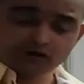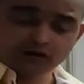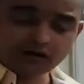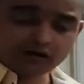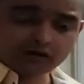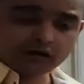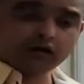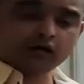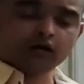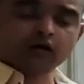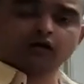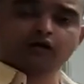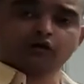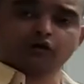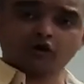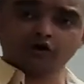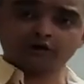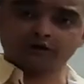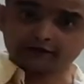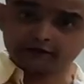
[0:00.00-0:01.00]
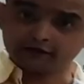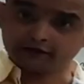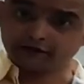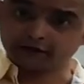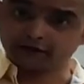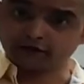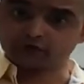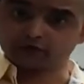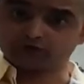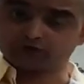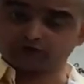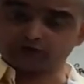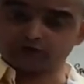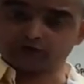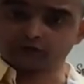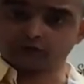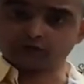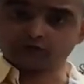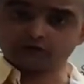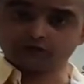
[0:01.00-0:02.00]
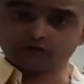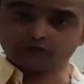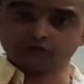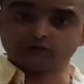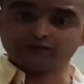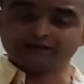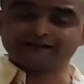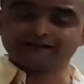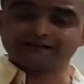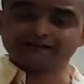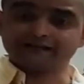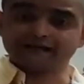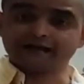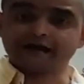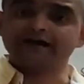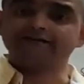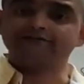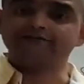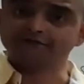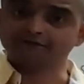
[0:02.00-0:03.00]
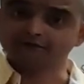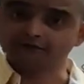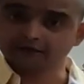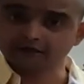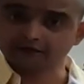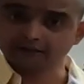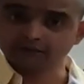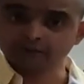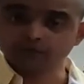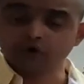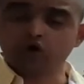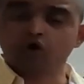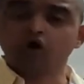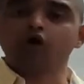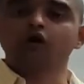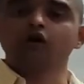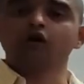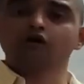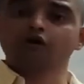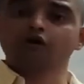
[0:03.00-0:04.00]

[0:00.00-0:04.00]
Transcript: contrary to the first one, you will say however or